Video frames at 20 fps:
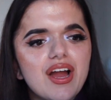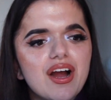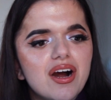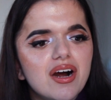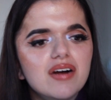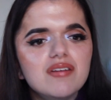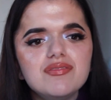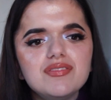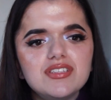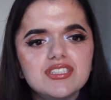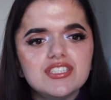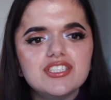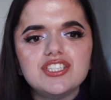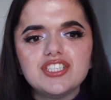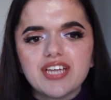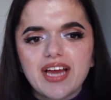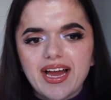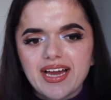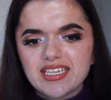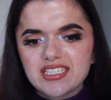of the
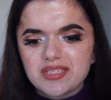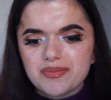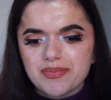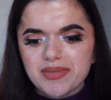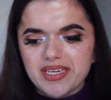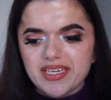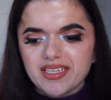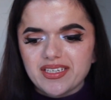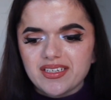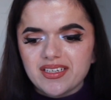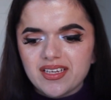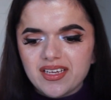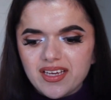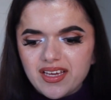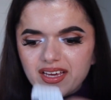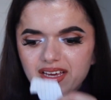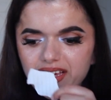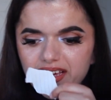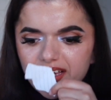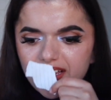jasmine
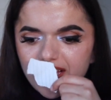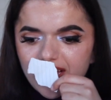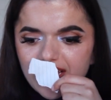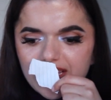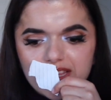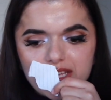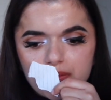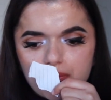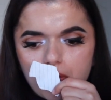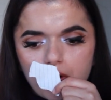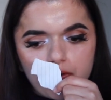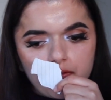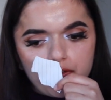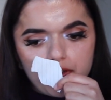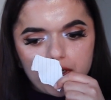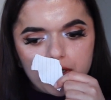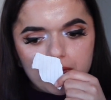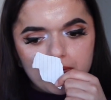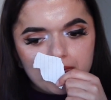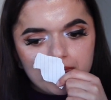in the
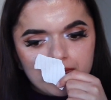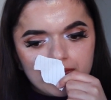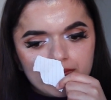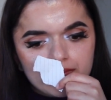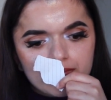perfume.